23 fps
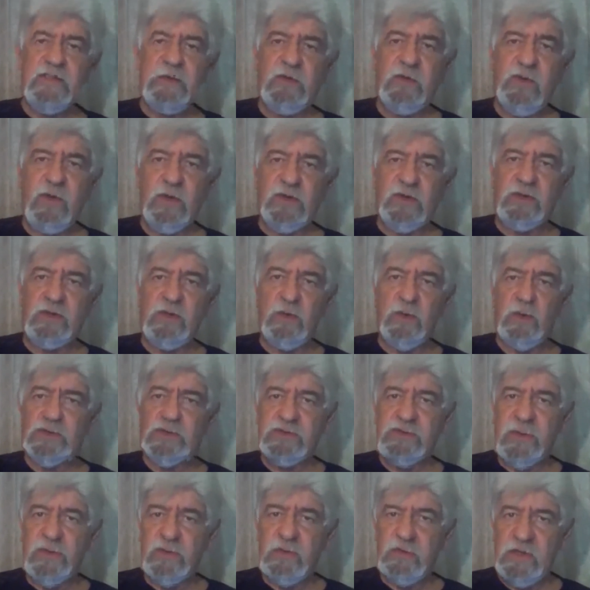God called
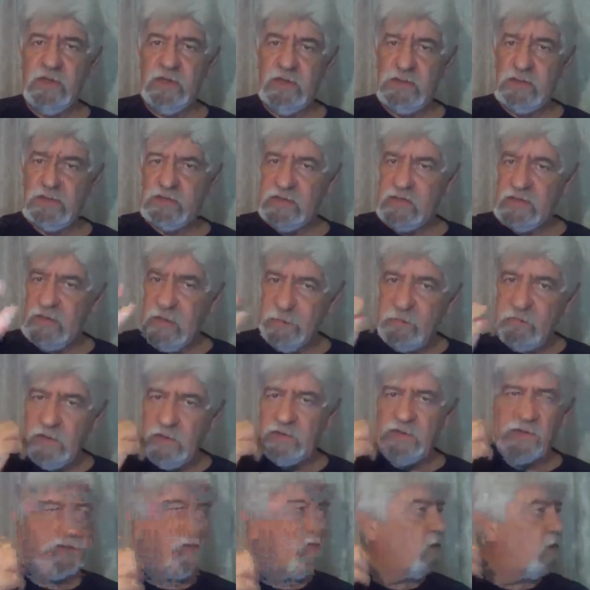Jonah and he said, Come here,
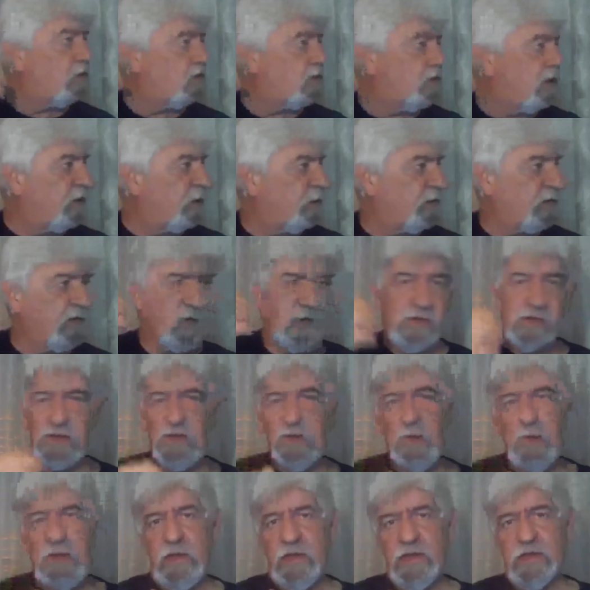then Jonah would just look
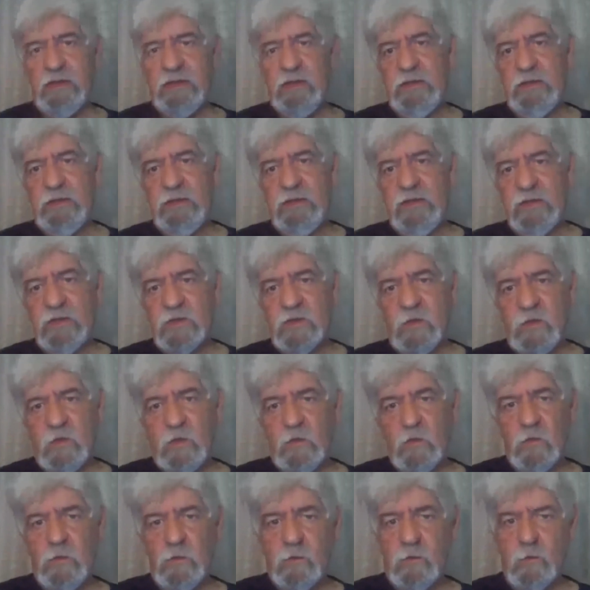away. So
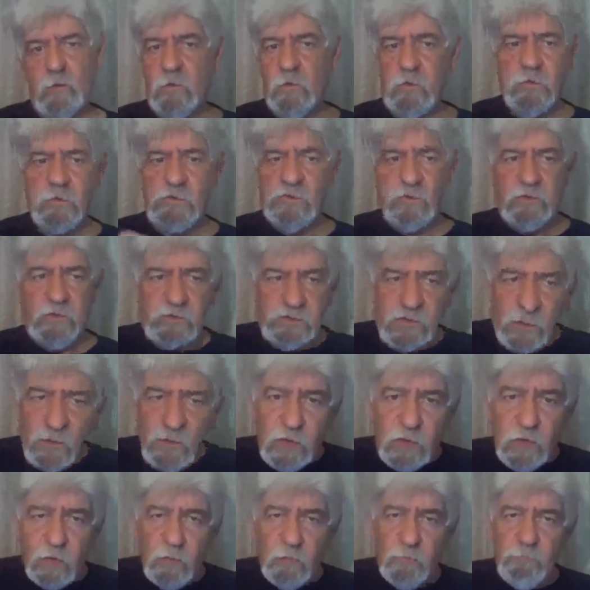
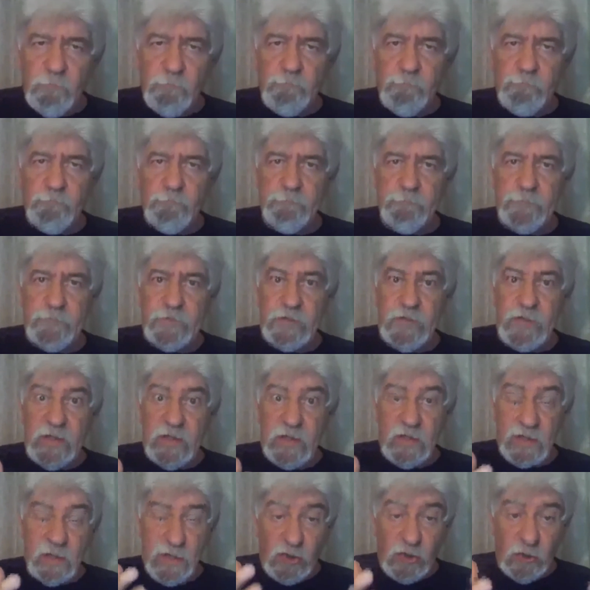Jonah
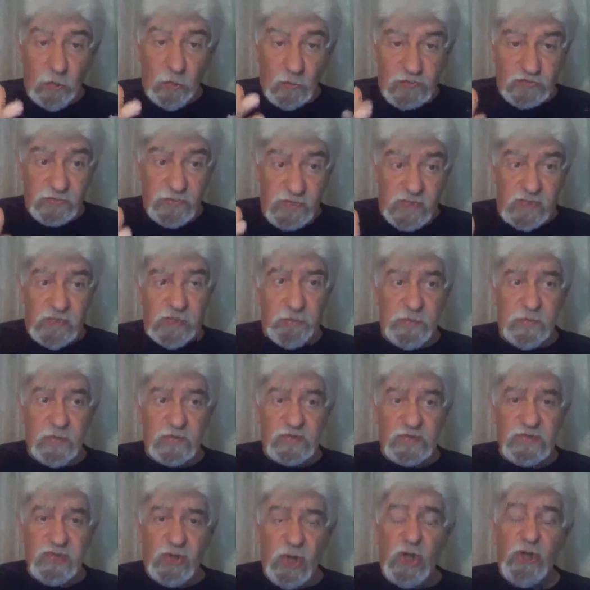was ready
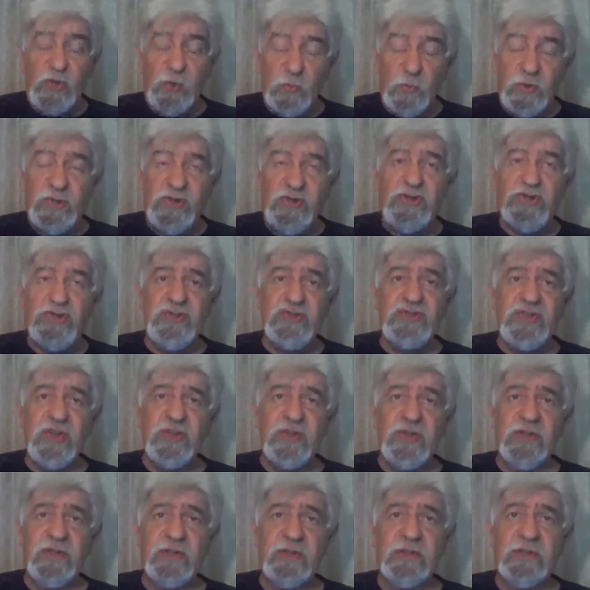because God wanted to use
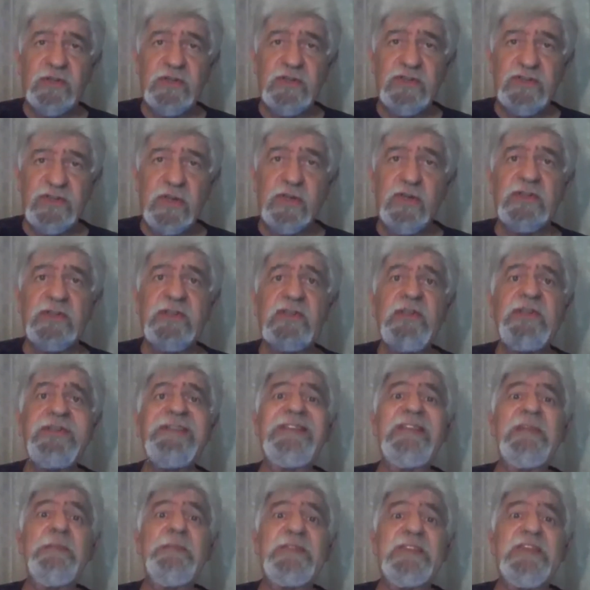Jonah. Jonah didn't see
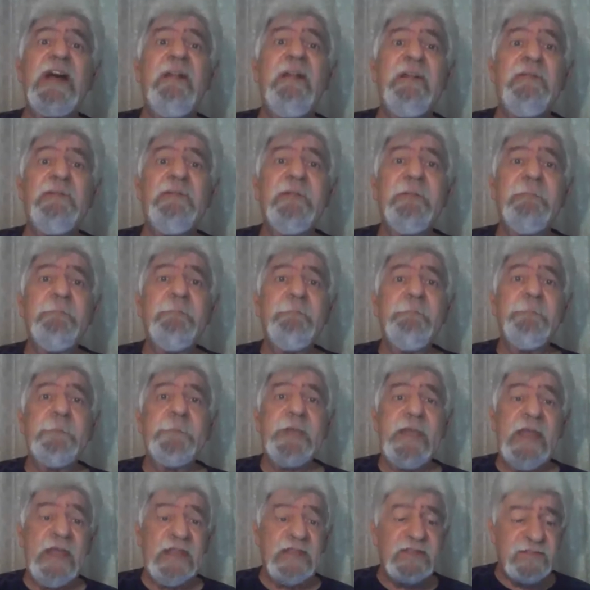himself
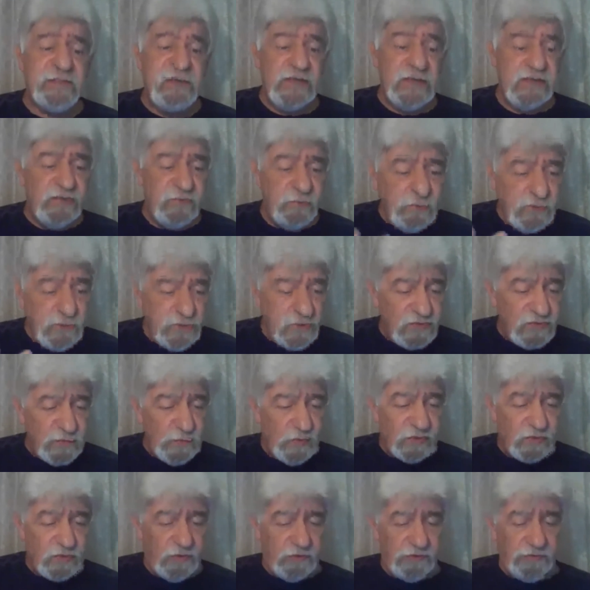as ready to be used by
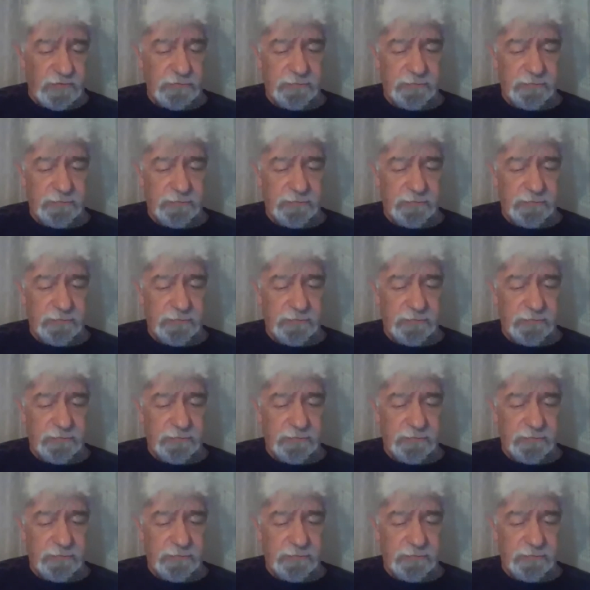God.